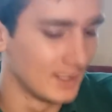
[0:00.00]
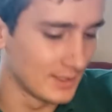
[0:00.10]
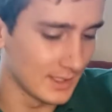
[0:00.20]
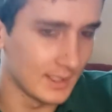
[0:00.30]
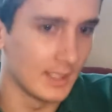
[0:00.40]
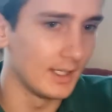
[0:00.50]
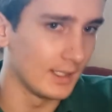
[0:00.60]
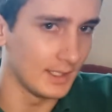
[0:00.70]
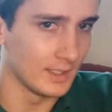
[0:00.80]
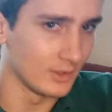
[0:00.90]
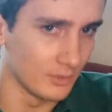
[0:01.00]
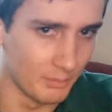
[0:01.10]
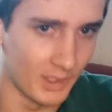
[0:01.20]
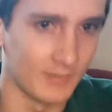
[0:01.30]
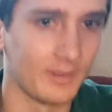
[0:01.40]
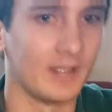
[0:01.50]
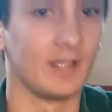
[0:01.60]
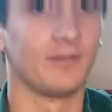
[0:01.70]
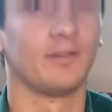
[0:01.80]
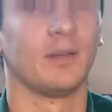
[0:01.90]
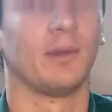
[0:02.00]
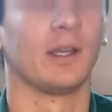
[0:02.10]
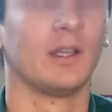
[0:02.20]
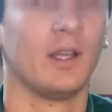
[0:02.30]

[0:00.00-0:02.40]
to getting into butterfly knife flipping.